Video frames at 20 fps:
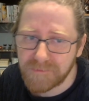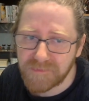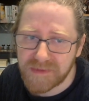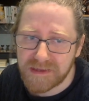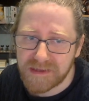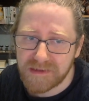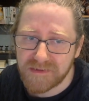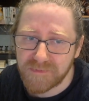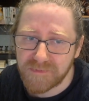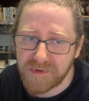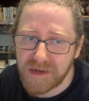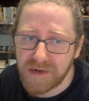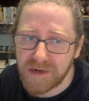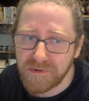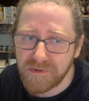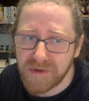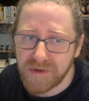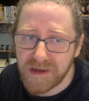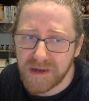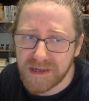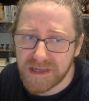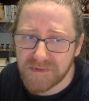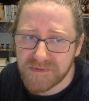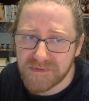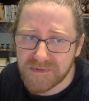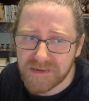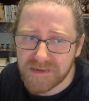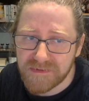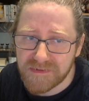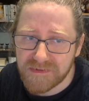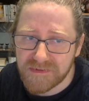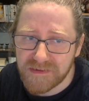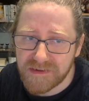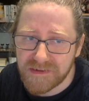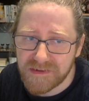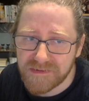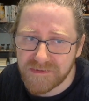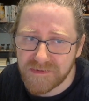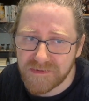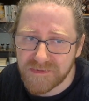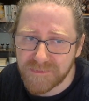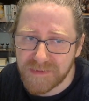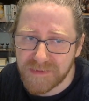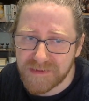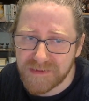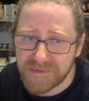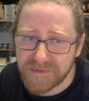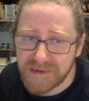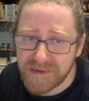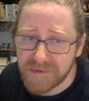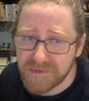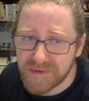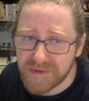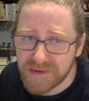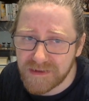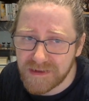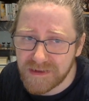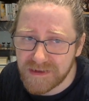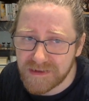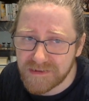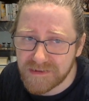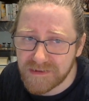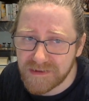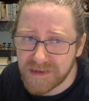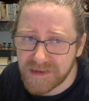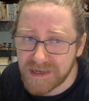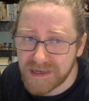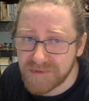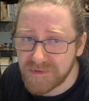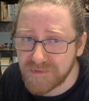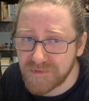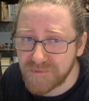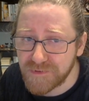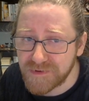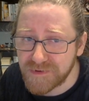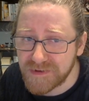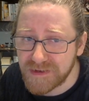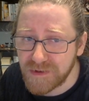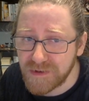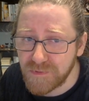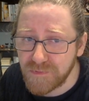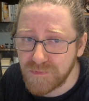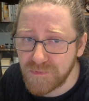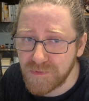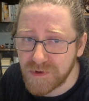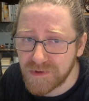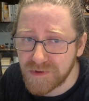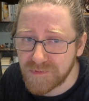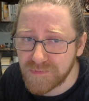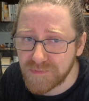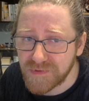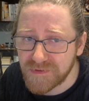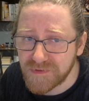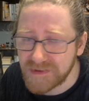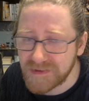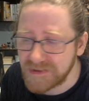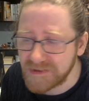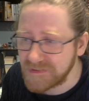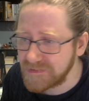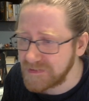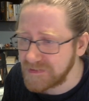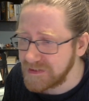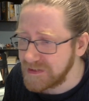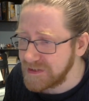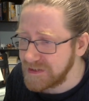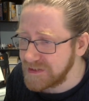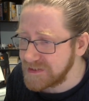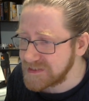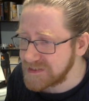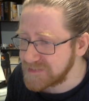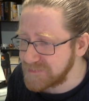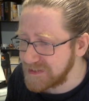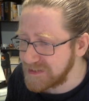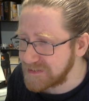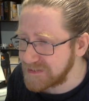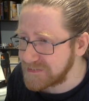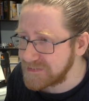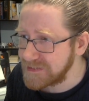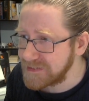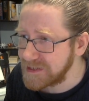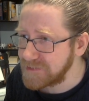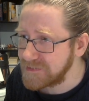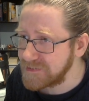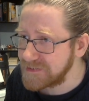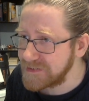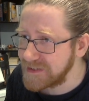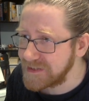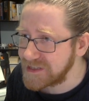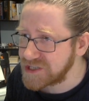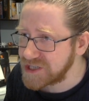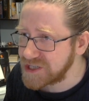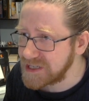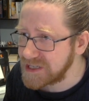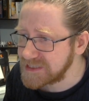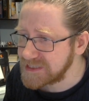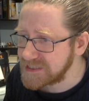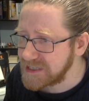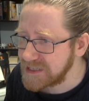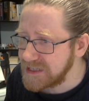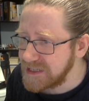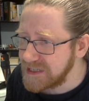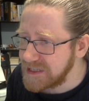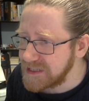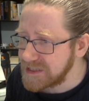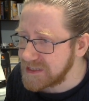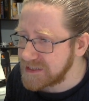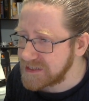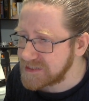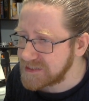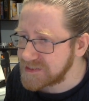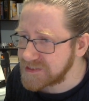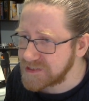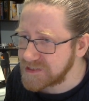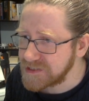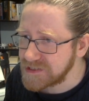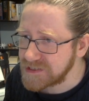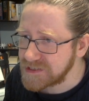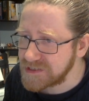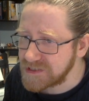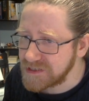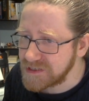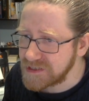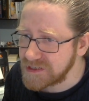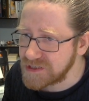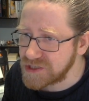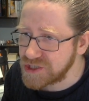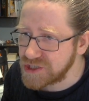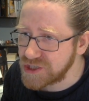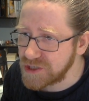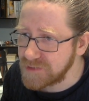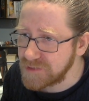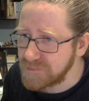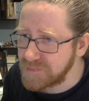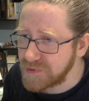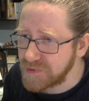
kills per hour, I have 7 seconds on smelting every day, and I have a 41% smelting everyday chance. Let's just jump